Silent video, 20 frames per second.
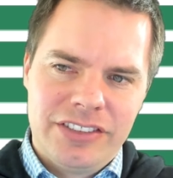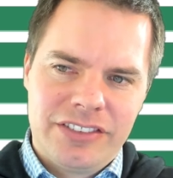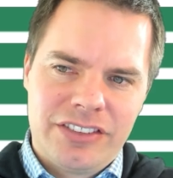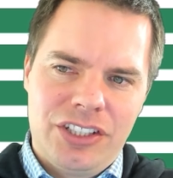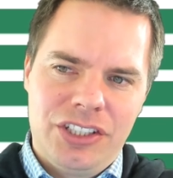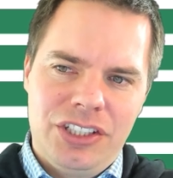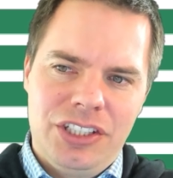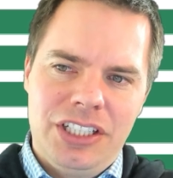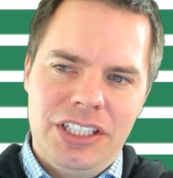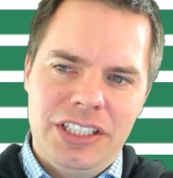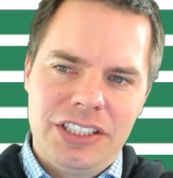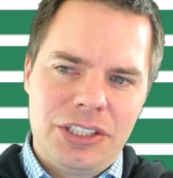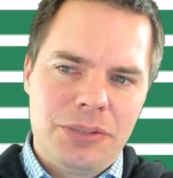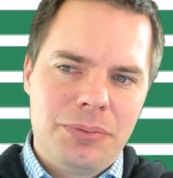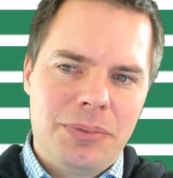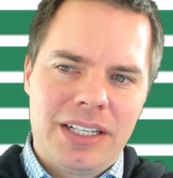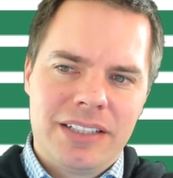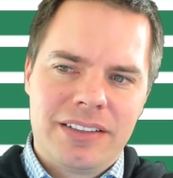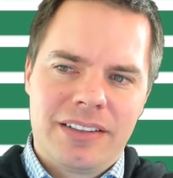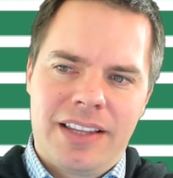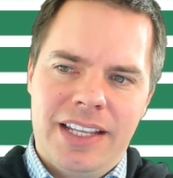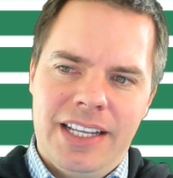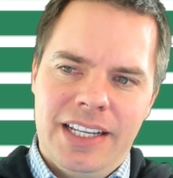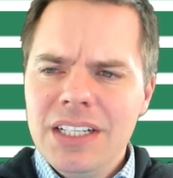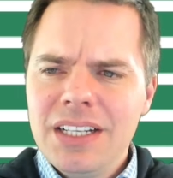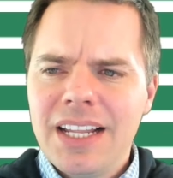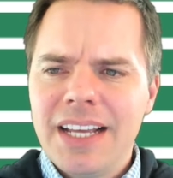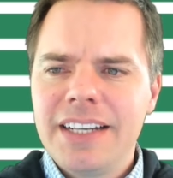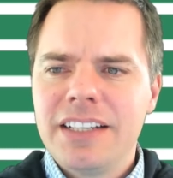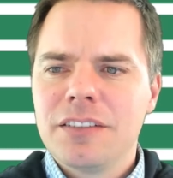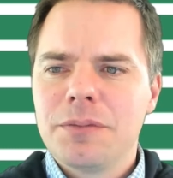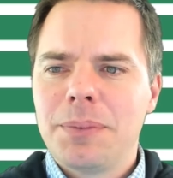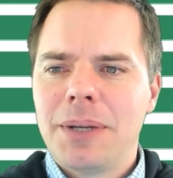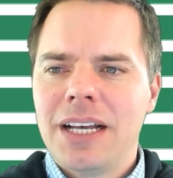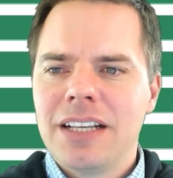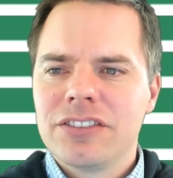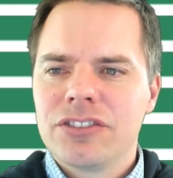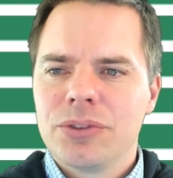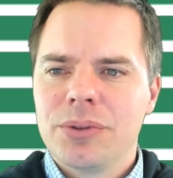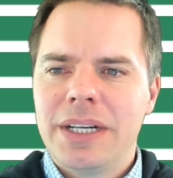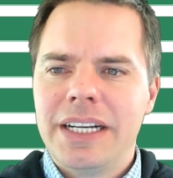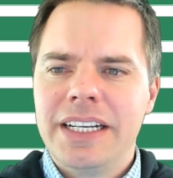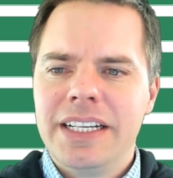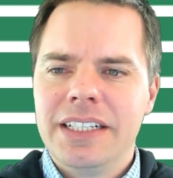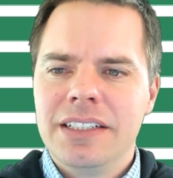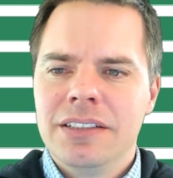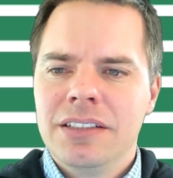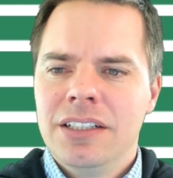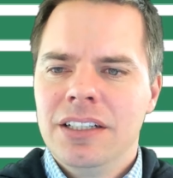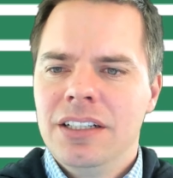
So you might think latest pasture reading